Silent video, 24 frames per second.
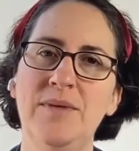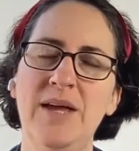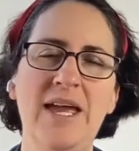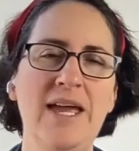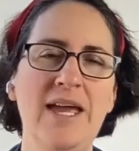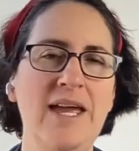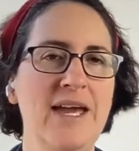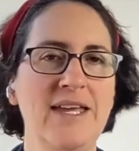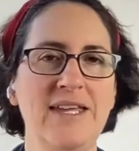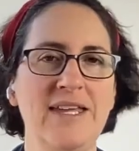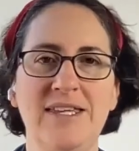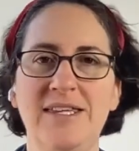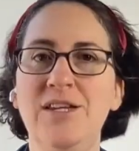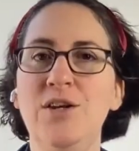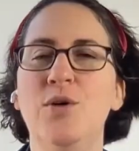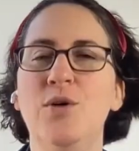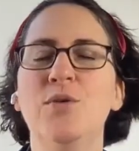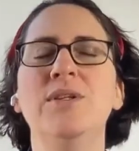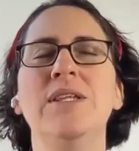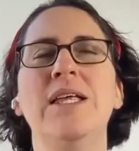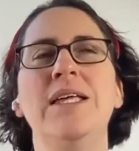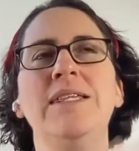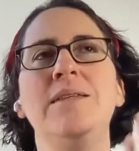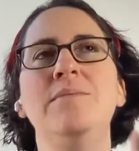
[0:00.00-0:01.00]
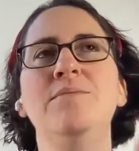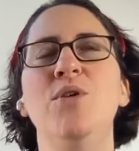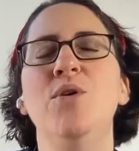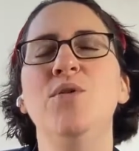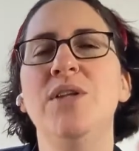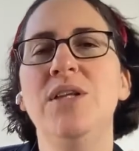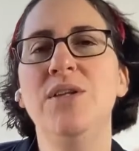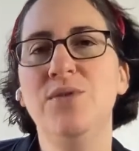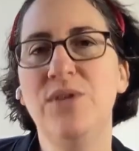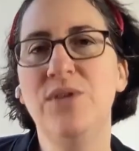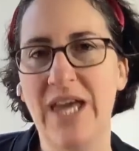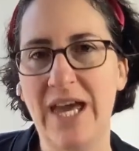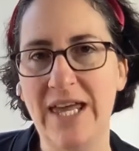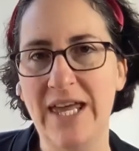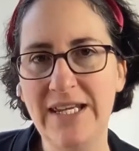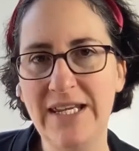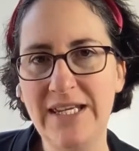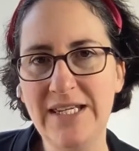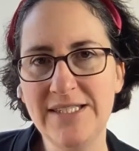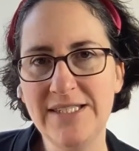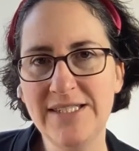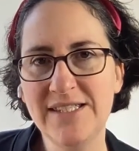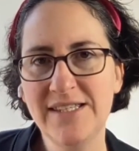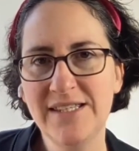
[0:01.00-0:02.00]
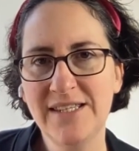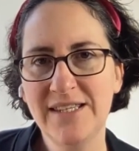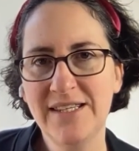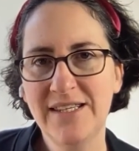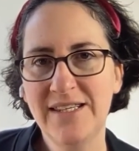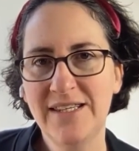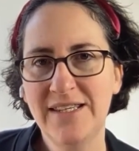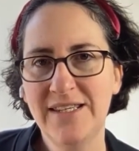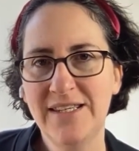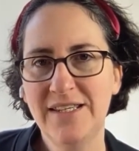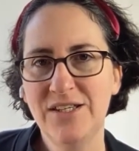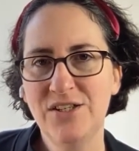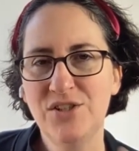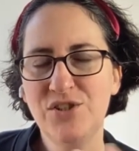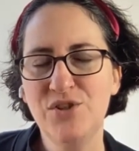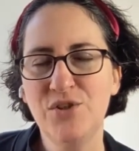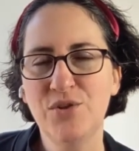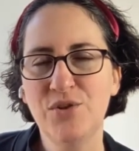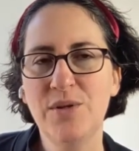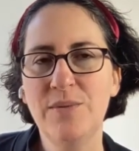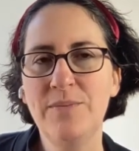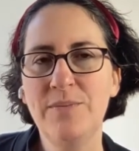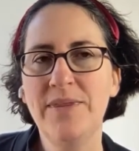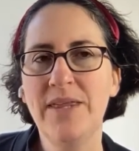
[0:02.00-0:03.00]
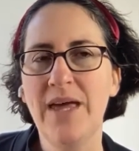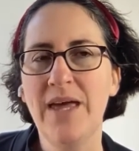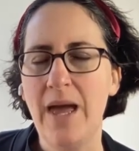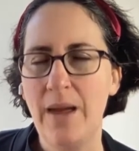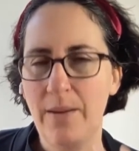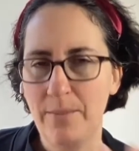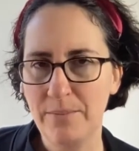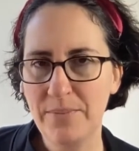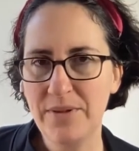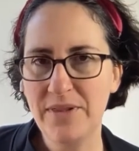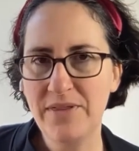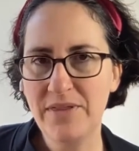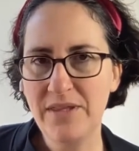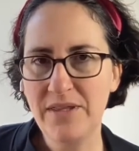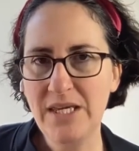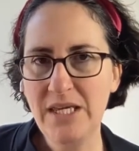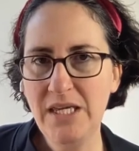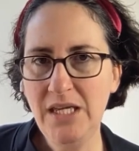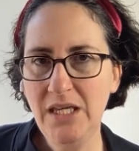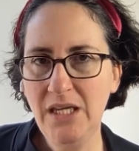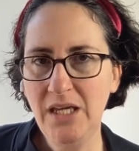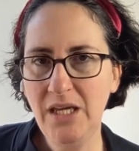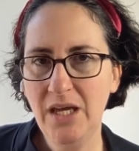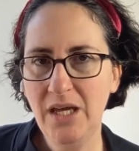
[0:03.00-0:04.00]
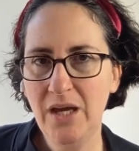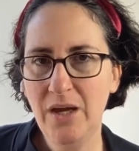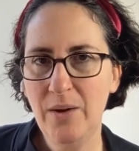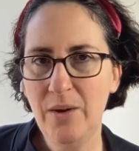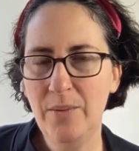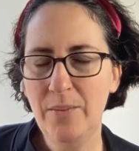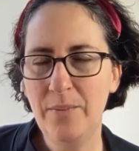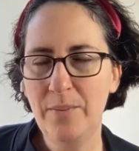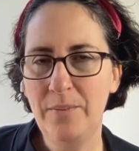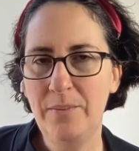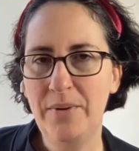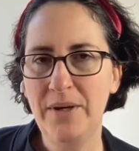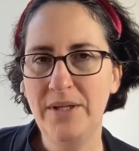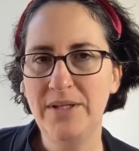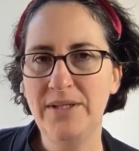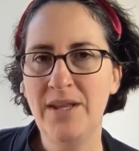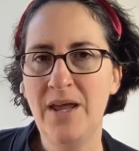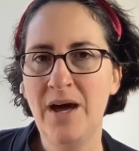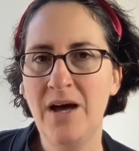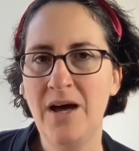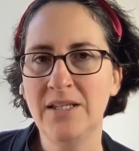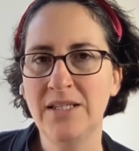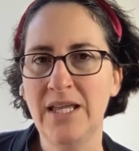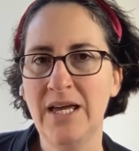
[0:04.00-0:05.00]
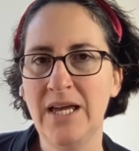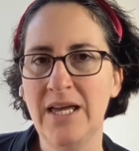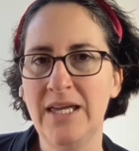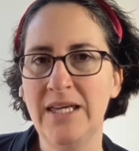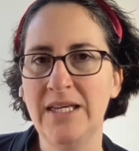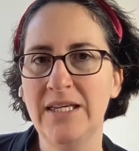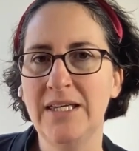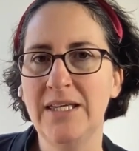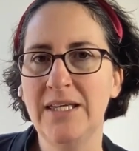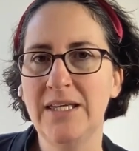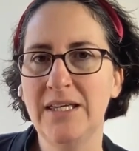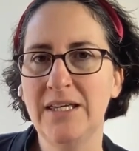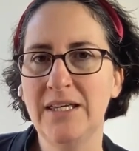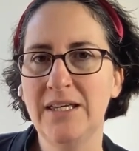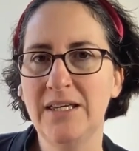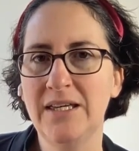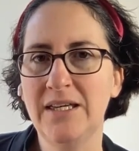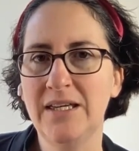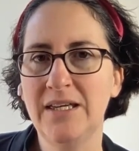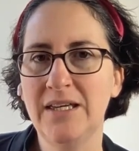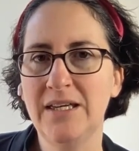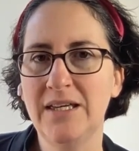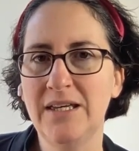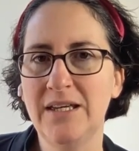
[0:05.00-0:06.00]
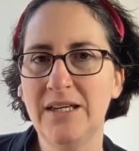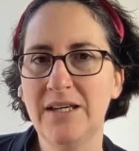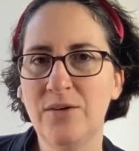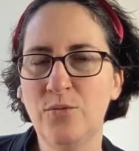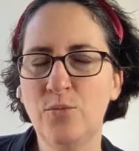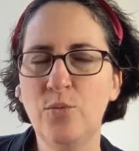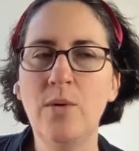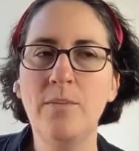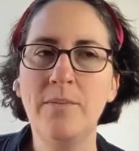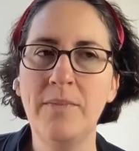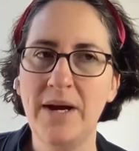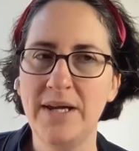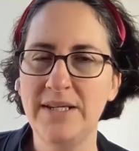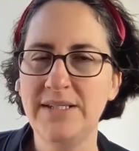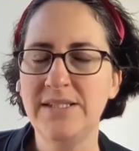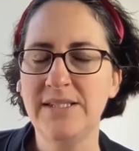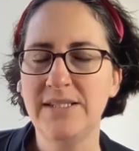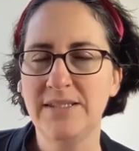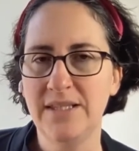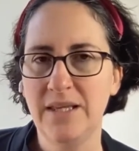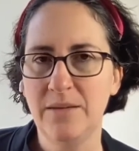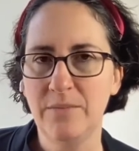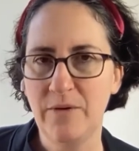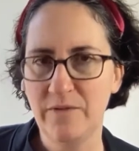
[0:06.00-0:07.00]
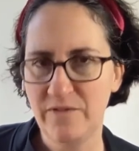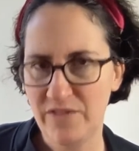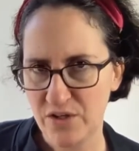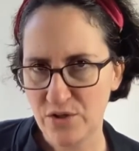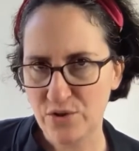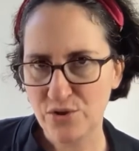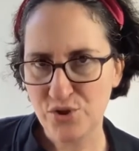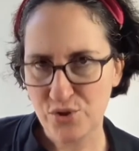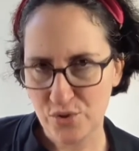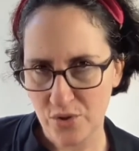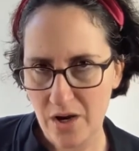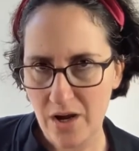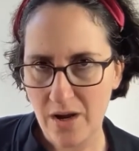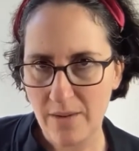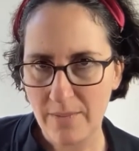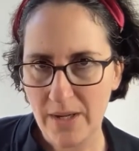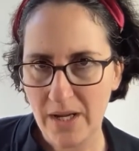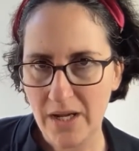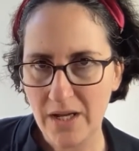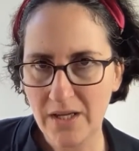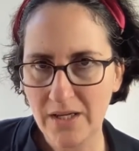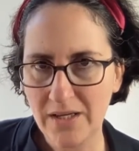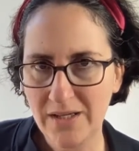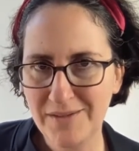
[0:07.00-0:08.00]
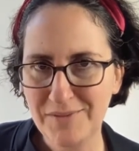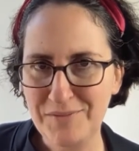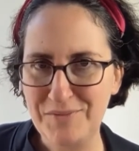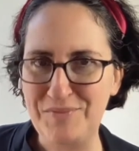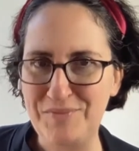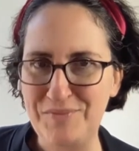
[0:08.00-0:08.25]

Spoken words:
hey, let them know that you get it. Show them the empathy, but not like reminding them of their trauma.